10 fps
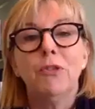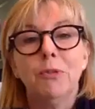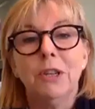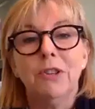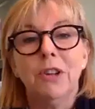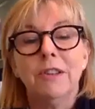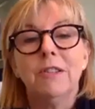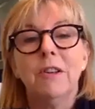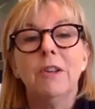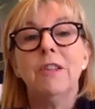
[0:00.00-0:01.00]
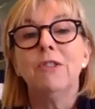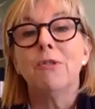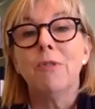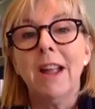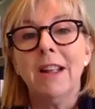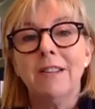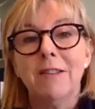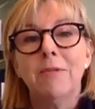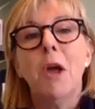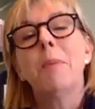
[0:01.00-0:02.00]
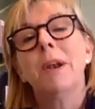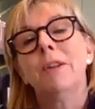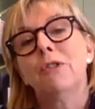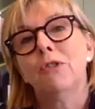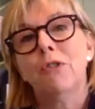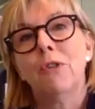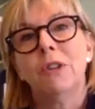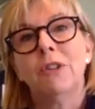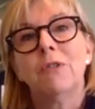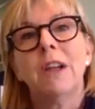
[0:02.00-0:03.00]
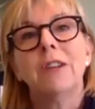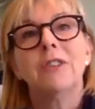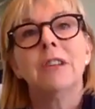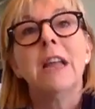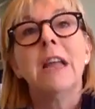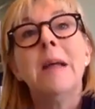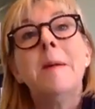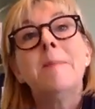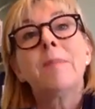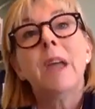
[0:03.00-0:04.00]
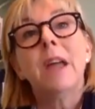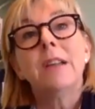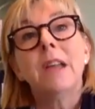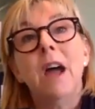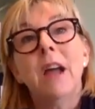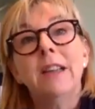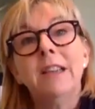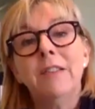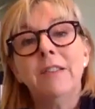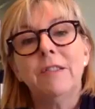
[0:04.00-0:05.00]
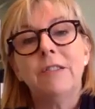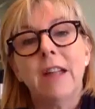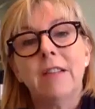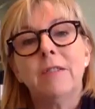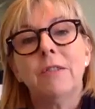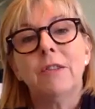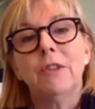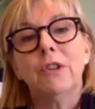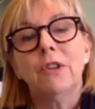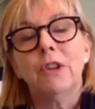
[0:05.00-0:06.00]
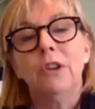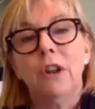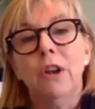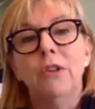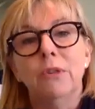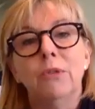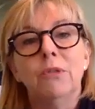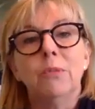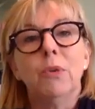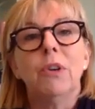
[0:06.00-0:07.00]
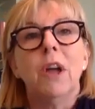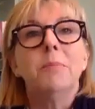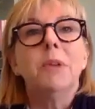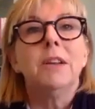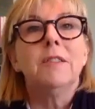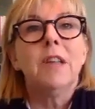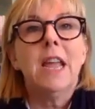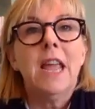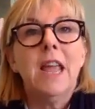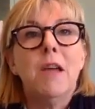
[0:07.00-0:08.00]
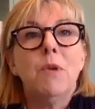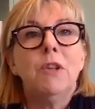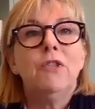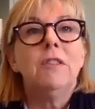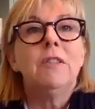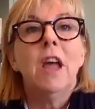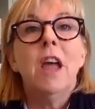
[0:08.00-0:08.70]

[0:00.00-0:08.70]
to each other. So it's interactive, but it's controlled interaction. And I guess that's the clue to what I'm going to say here, which is